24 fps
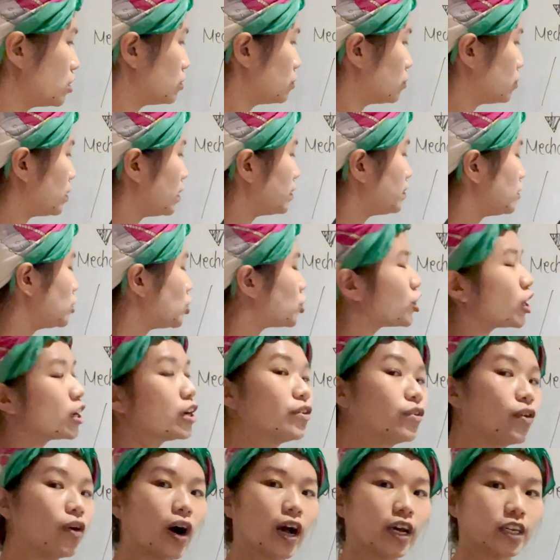So that's the
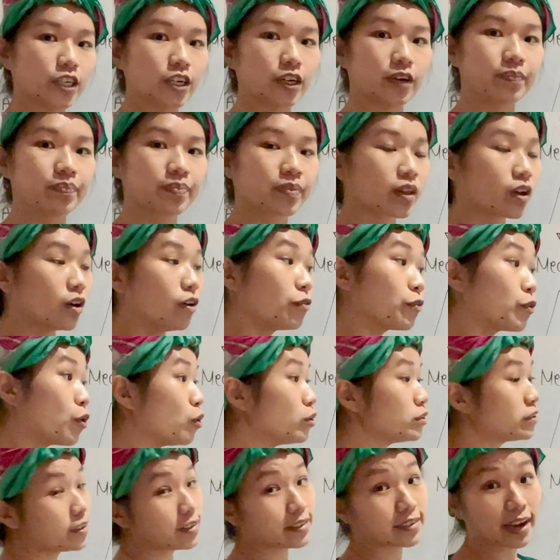general idea. Of
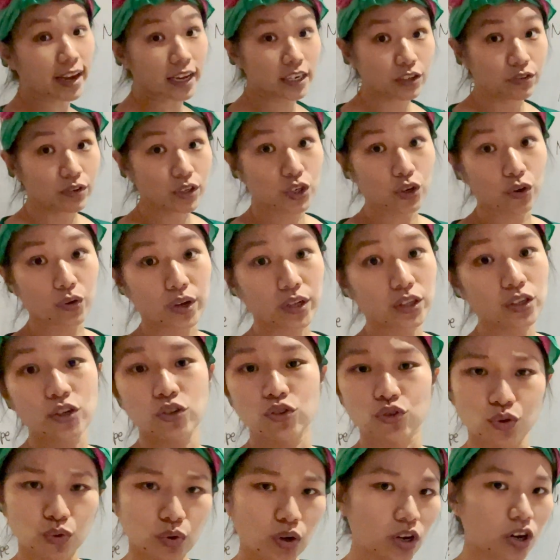course, the secondary token
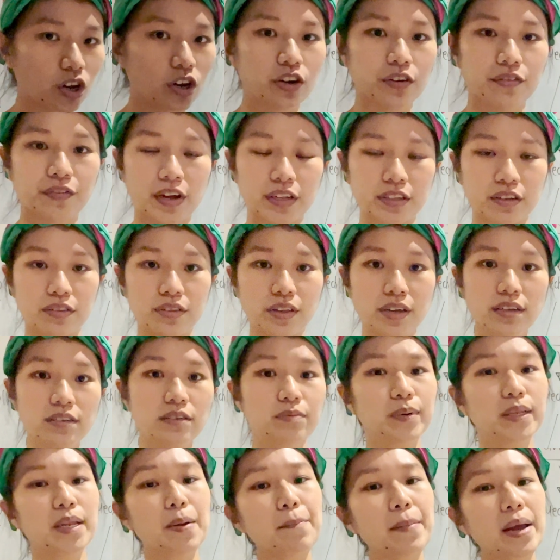could do a lot of other things,
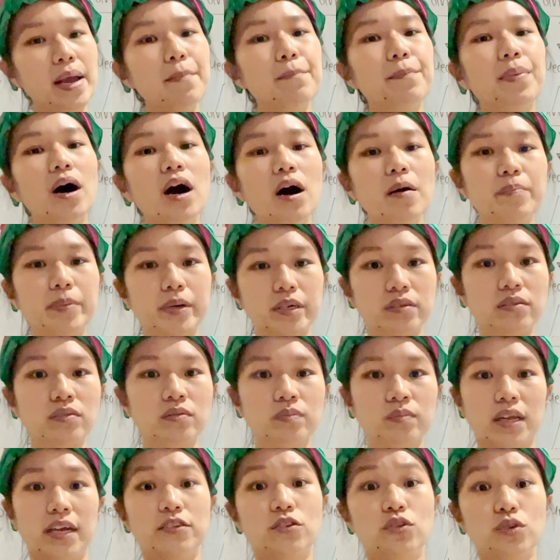but the main purpose
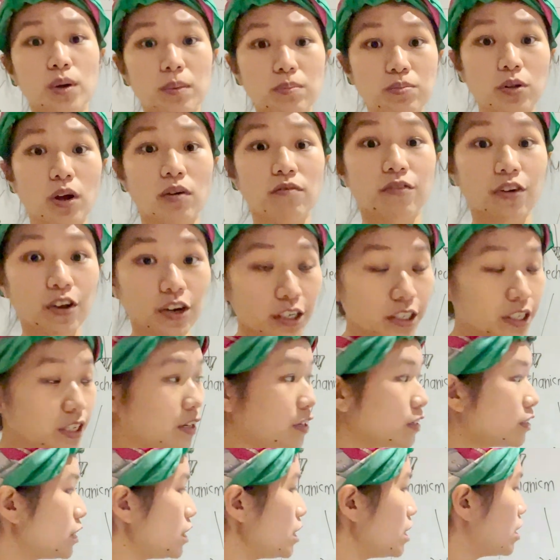is to absorb
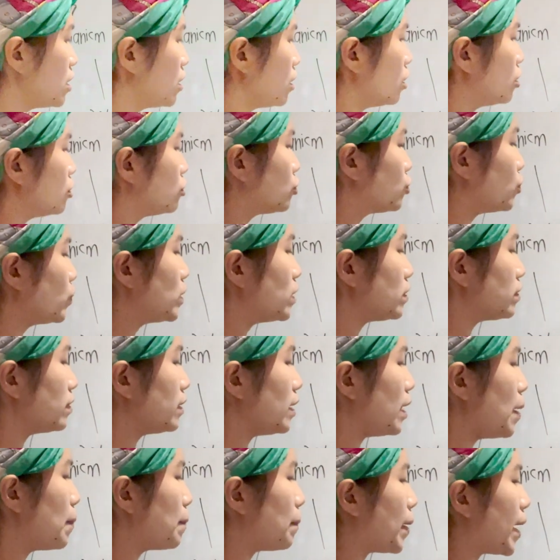volatility so it
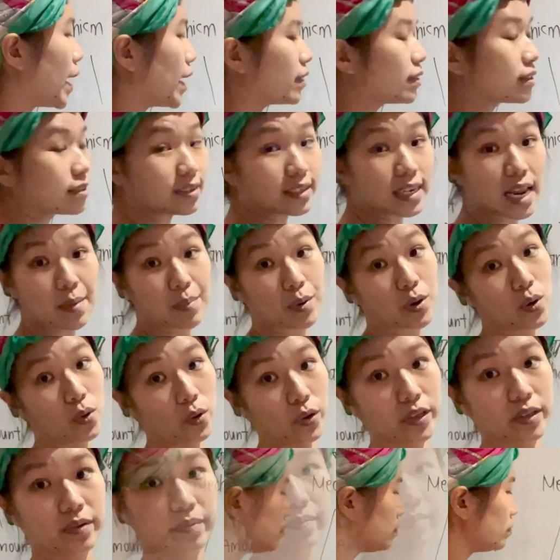doesn't impact the stablecoin.
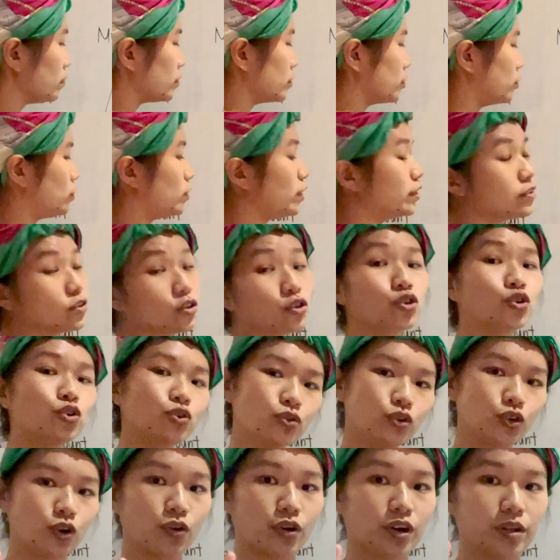So that's your
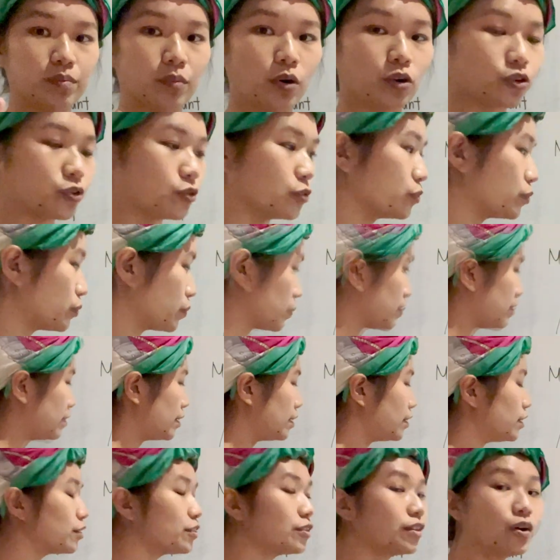two-token model.
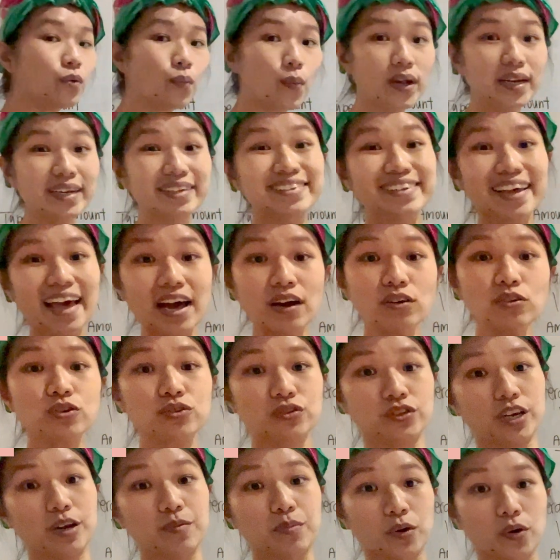Then the third one is algo
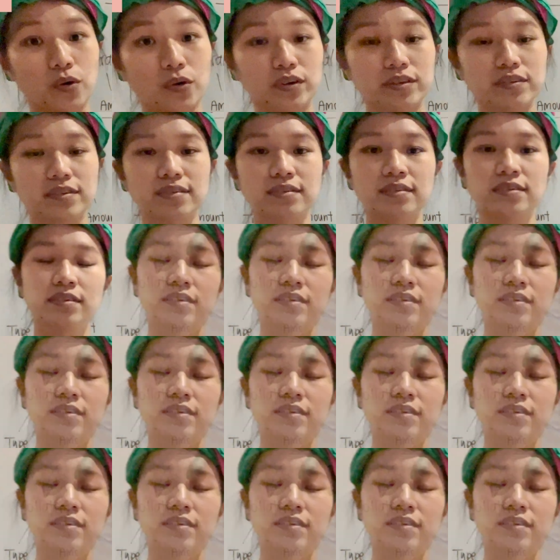stablecoins.